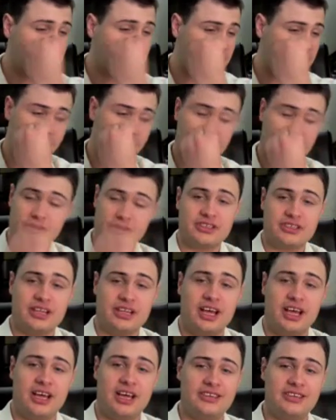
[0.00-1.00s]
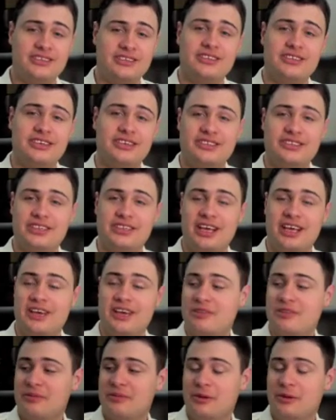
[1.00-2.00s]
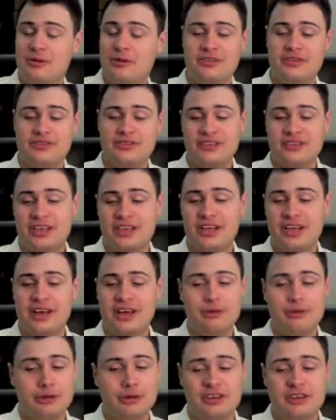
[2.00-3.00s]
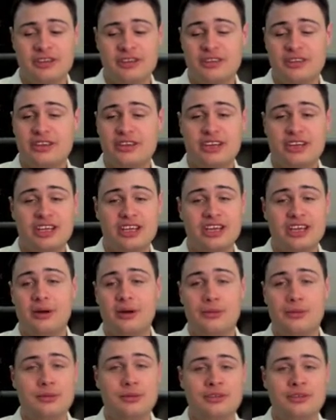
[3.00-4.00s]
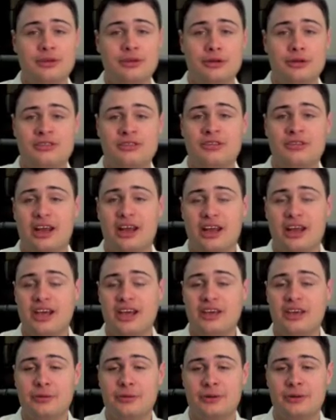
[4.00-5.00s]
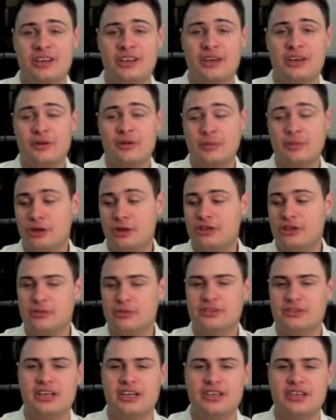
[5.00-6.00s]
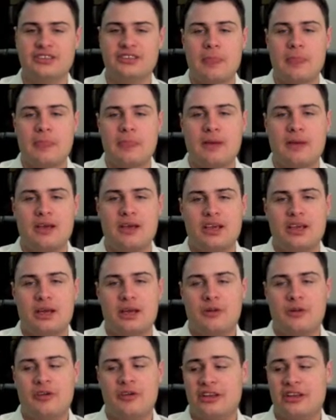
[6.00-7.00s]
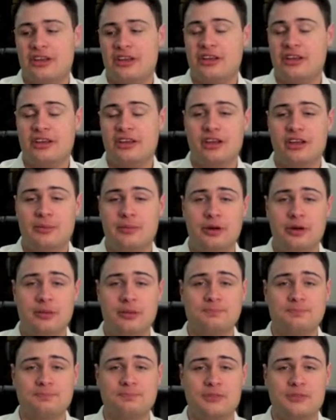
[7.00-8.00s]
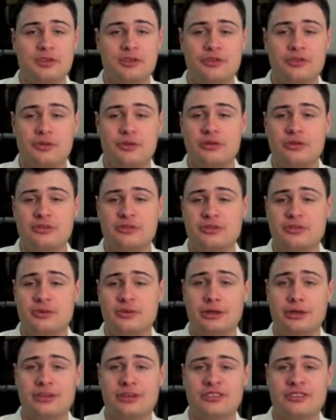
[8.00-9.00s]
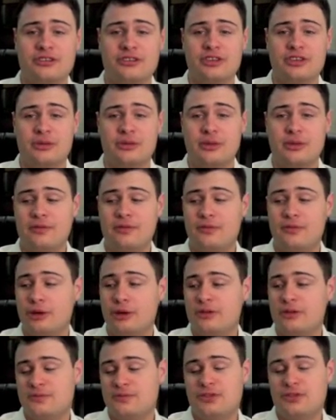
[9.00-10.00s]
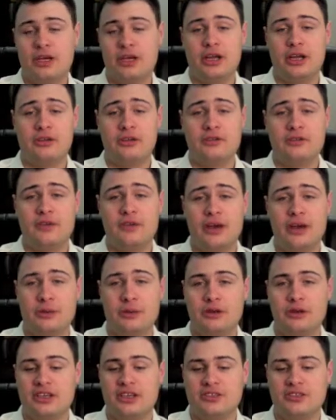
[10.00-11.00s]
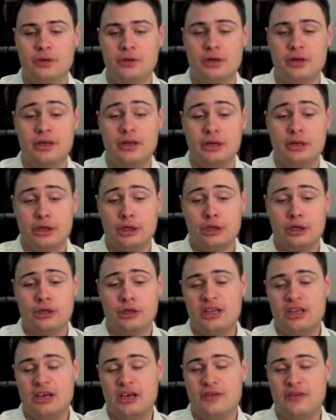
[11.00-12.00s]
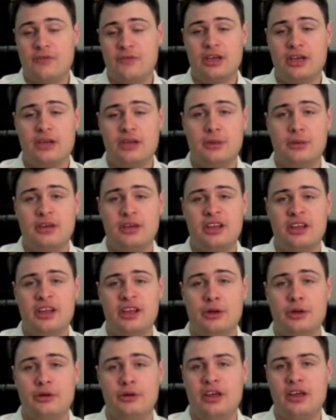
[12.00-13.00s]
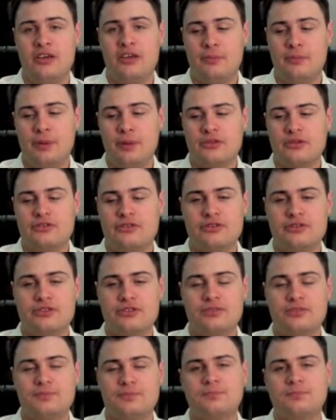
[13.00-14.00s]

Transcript: there's not a 6.5 component set out there that's going to keep up with it. You gotta run multiple sets. Where the hell are you going to put them? In your doors? Well, your doors aren't made for it, so you got to do fiberglass work. Now, forgive me that I don't have pictures